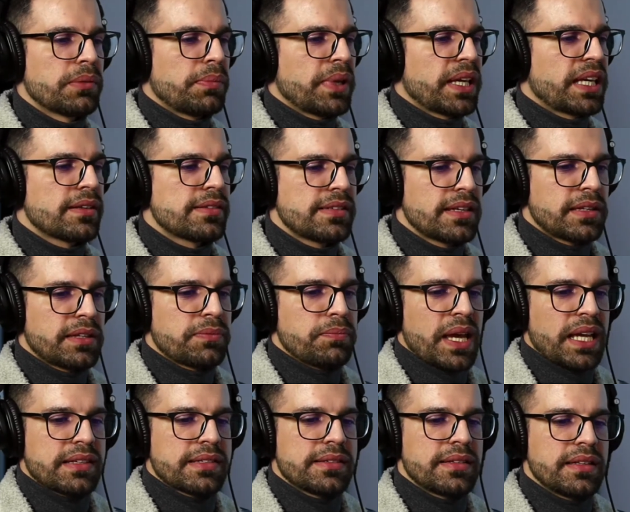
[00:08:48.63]
because it
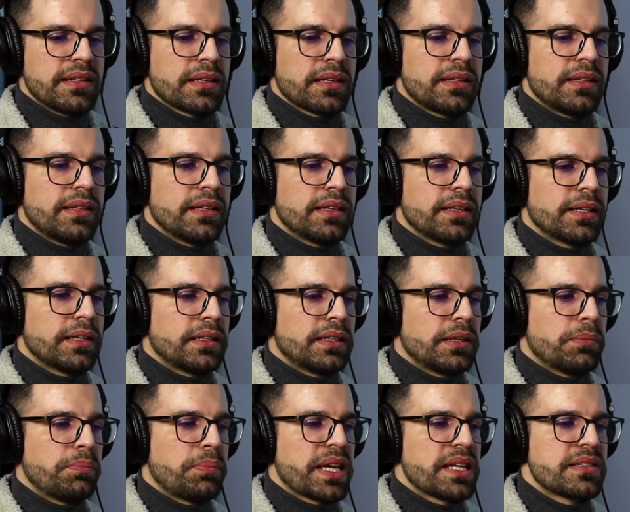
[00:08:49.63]
makes
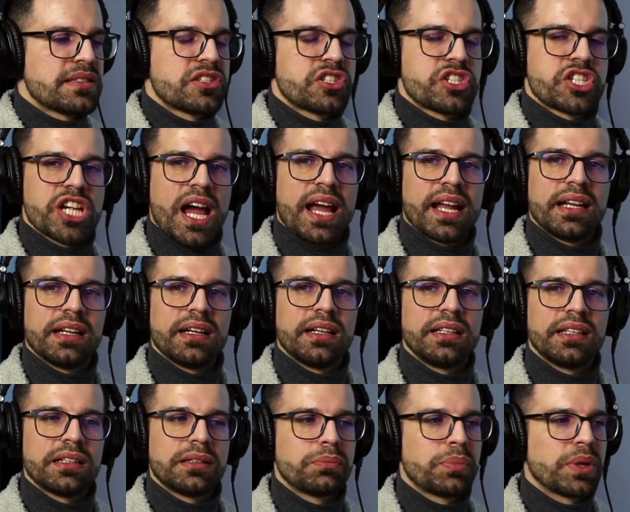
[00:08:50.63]
the bass shine a
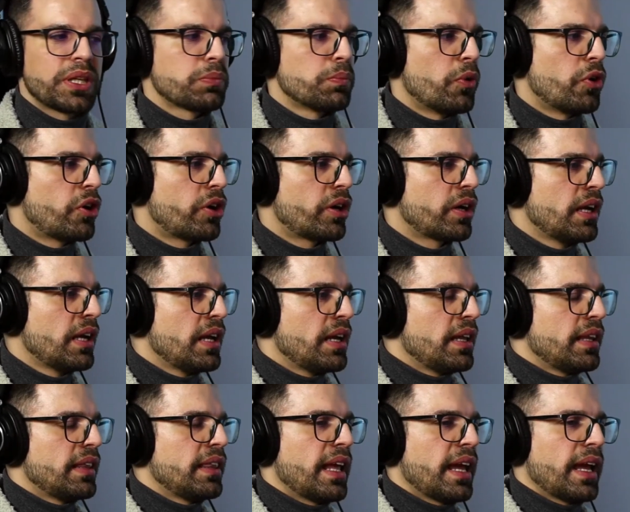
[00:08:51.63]
little bit more
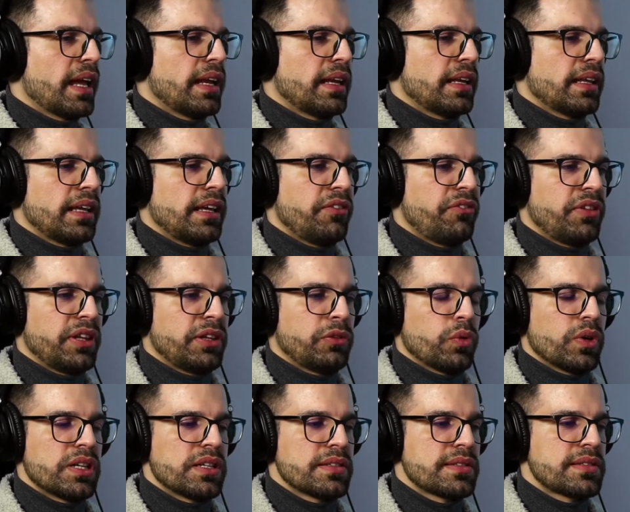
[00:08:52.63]
than if it
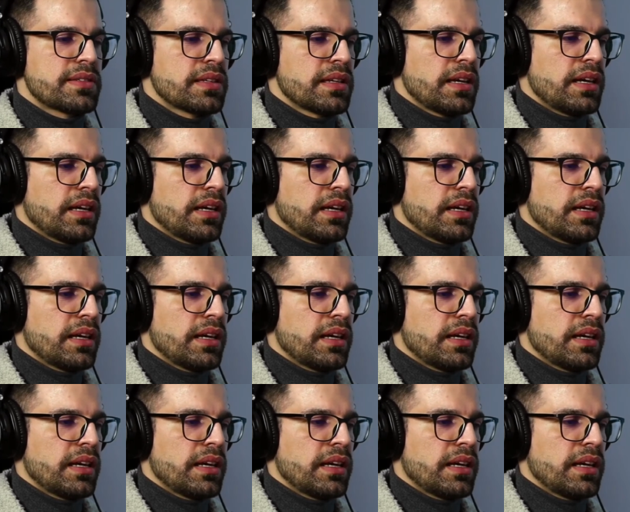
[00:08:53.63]
was